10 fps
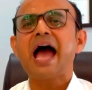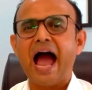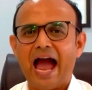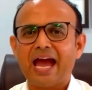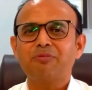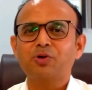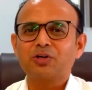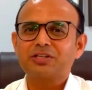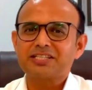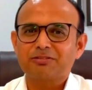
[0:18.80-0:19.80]
I am
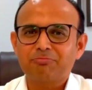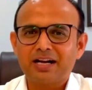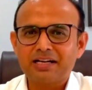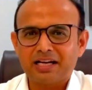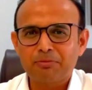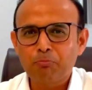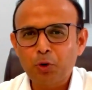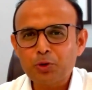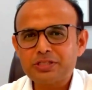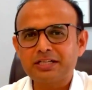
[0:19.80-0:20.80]
Dr. Samrat, a
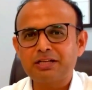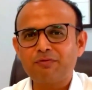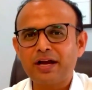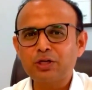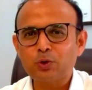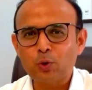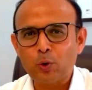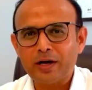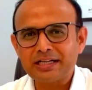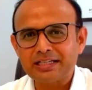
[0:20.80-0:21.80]
board-certified
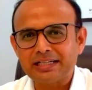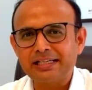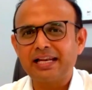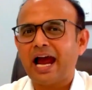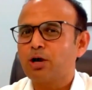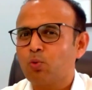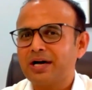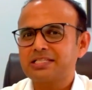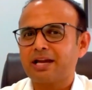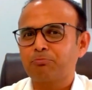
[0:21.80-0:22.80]
colorectal
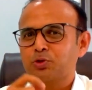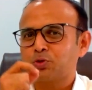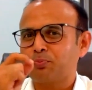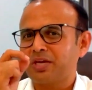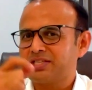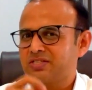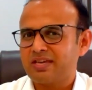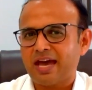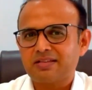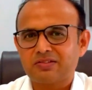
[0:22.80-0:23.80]
advanced laparoscopic
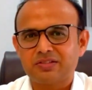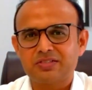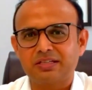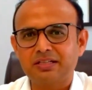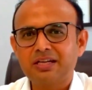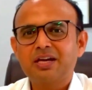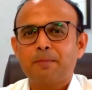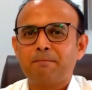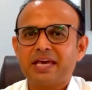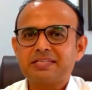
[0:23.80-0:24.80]
GI surgeon
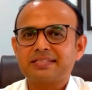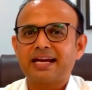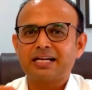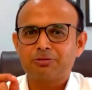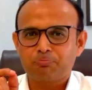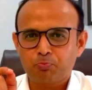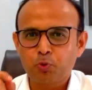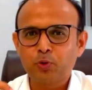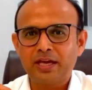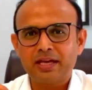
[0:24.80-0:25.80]
based at
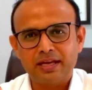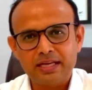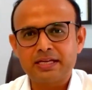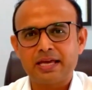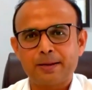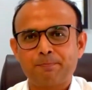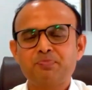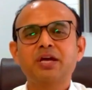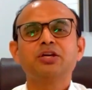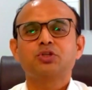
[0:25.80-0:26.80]
Pune, India.
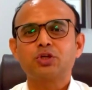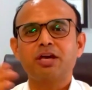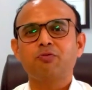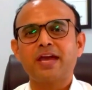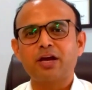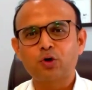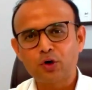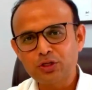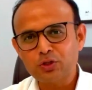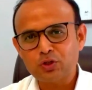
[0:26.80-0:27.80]
Today we are
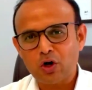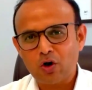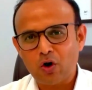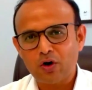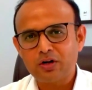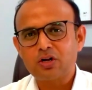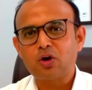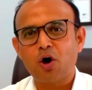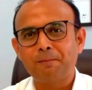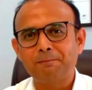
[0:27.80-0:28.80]
going to talk on
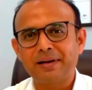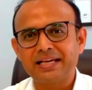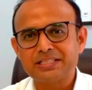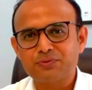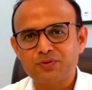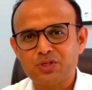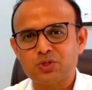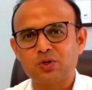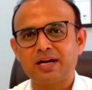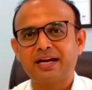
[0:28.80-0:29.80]
complex
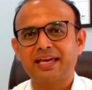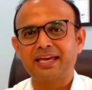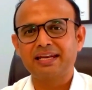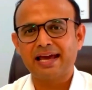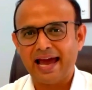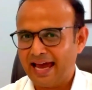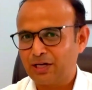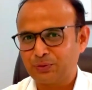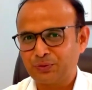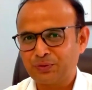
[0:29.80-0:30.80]
fistula in
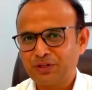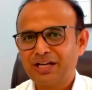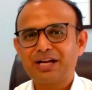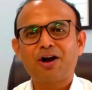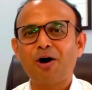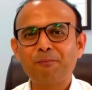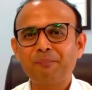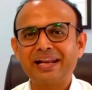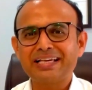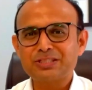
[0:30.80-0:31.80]
ano.
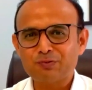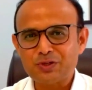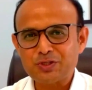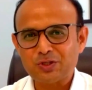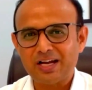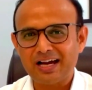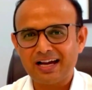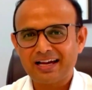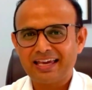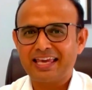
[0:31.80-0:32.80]
Complex
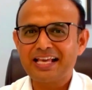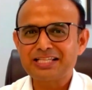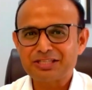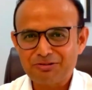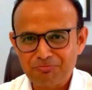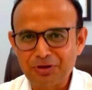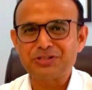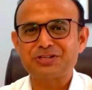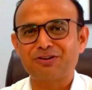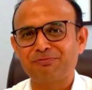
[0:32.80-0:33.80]
fistula is
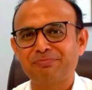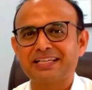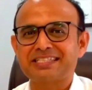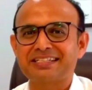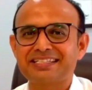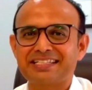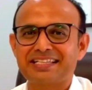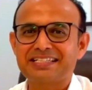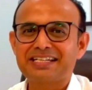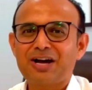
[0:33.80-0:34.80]
most complex
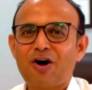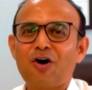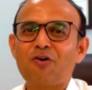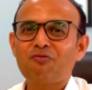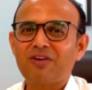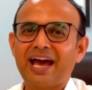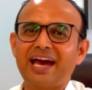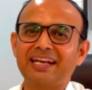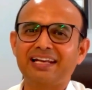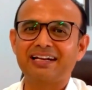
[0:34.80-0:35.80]
disease of
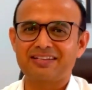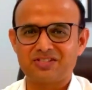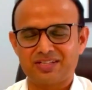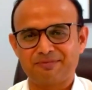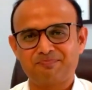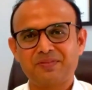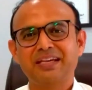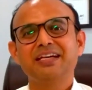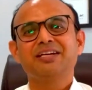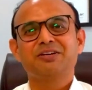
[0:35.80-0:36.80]
anal region.
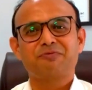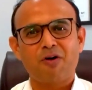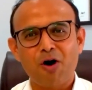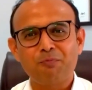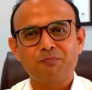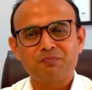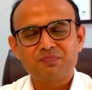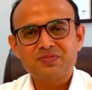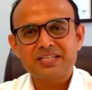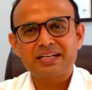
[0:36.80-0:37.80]

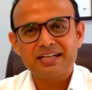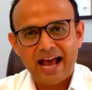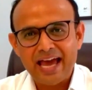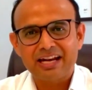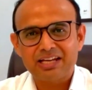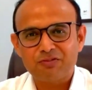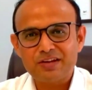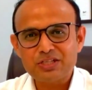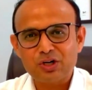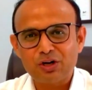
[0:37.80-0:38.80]
Offset, I
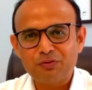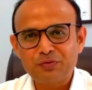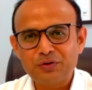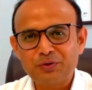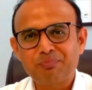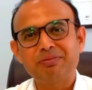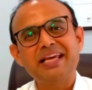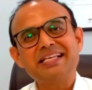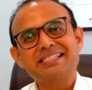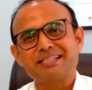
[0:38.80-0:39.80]
request all of you,
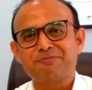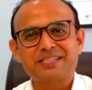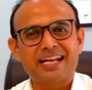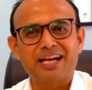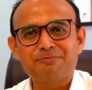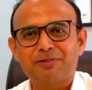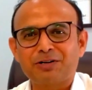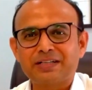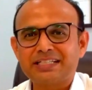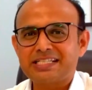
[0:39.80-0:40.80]
please subscribe
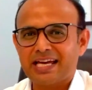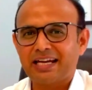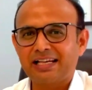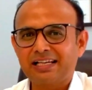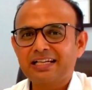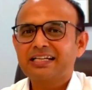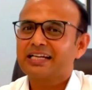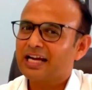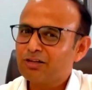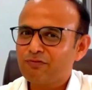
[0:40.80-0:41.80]
our channel
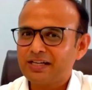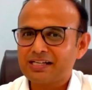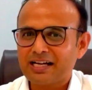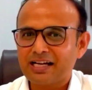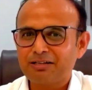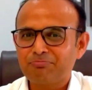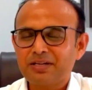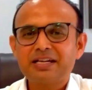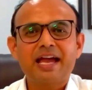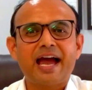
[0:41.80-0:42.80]
Gut Fit Club.
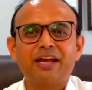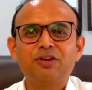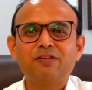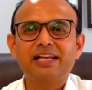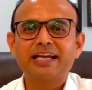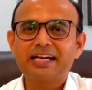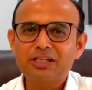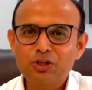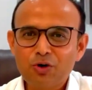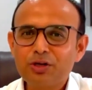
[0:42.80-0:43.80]
You will get
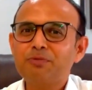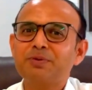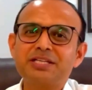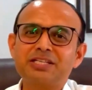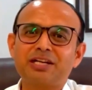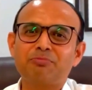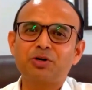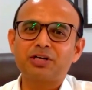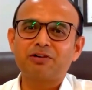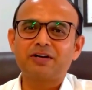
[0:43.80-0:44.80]
notification
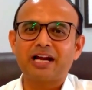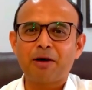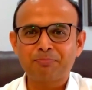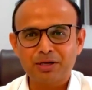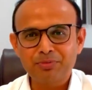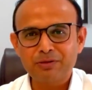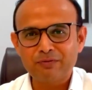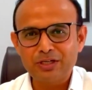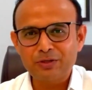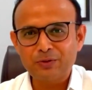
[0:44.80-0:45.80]
about our upcoming
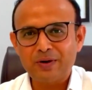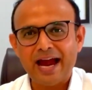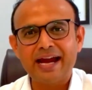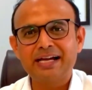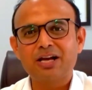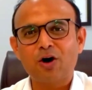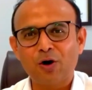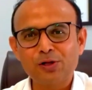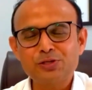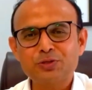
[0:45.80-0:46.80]
video, and
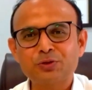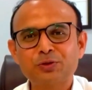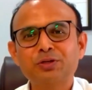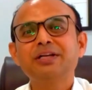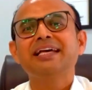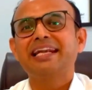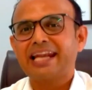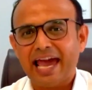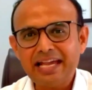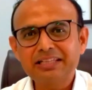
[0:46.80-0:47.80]
also
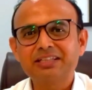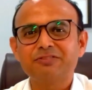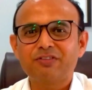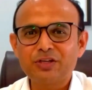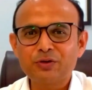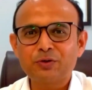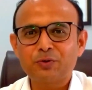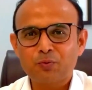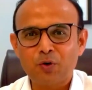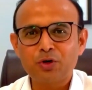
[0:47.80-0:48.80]
like the video
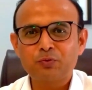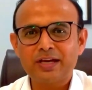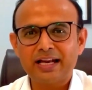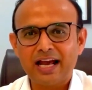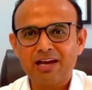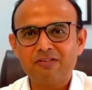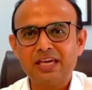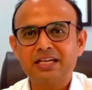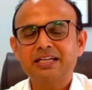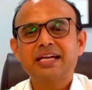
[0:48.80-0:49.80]
what we are
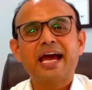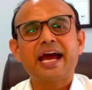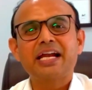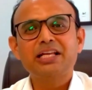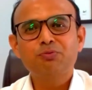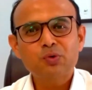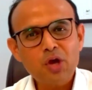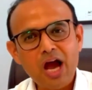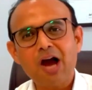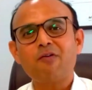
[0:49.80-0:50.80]
having. And if you
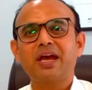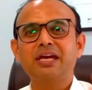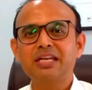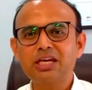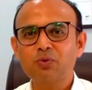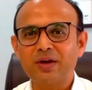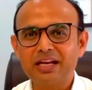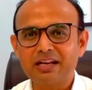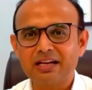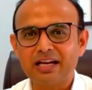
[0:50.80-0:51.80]
have any
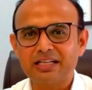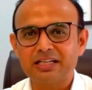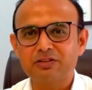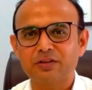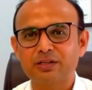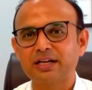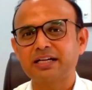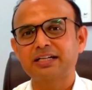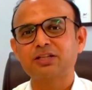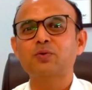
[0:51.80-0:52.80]
query related your
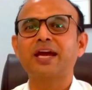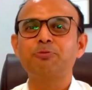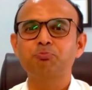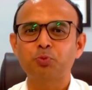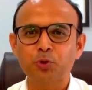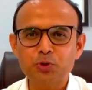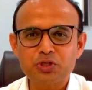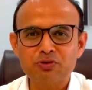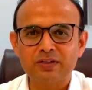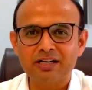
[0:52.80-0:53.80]
gut, you can post
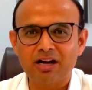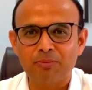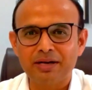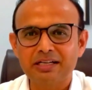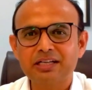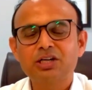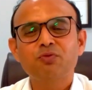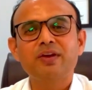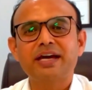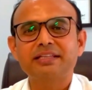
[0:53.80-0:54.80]
your comment.
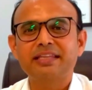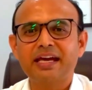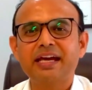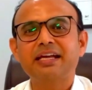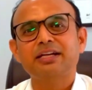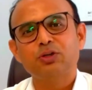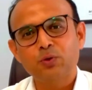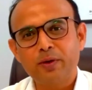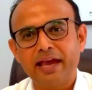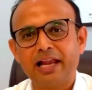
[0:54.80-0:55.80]
We are there to
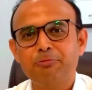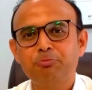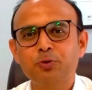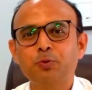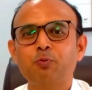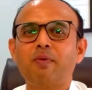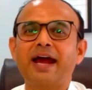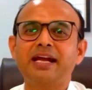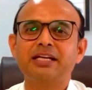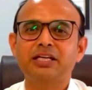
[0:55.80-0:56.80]
help you
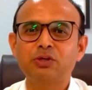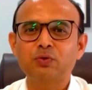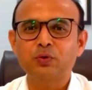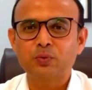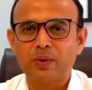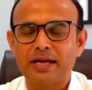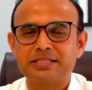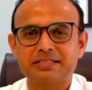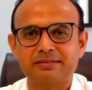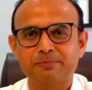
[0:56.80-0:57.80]
and give you
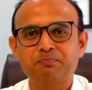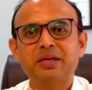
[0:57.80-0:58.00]
answer.